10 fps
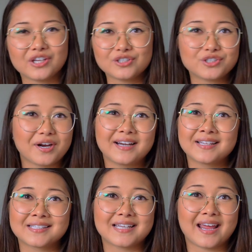they're trying
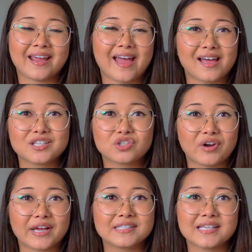to stay as
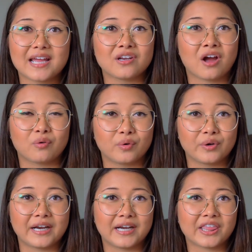friends and not
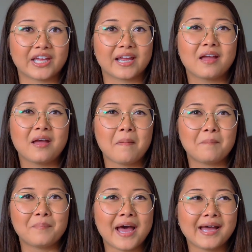ruin anything.
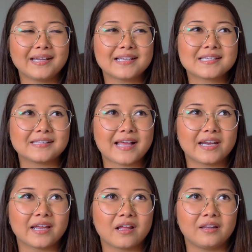Matt is
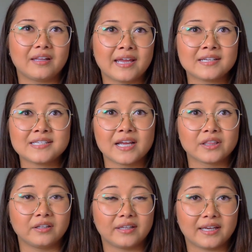letting Lane
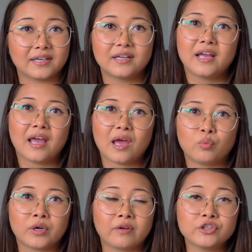take the lead,
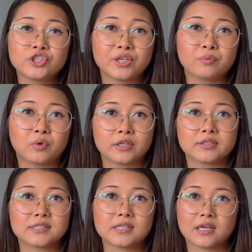and whatever she
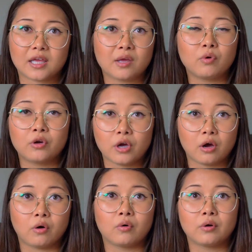wants, he will
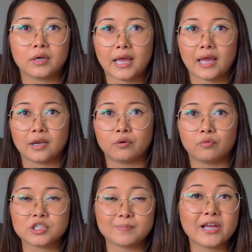go
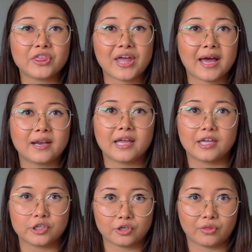and respect that
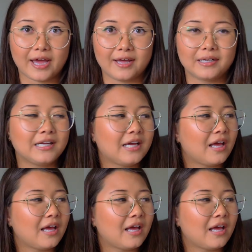and do that.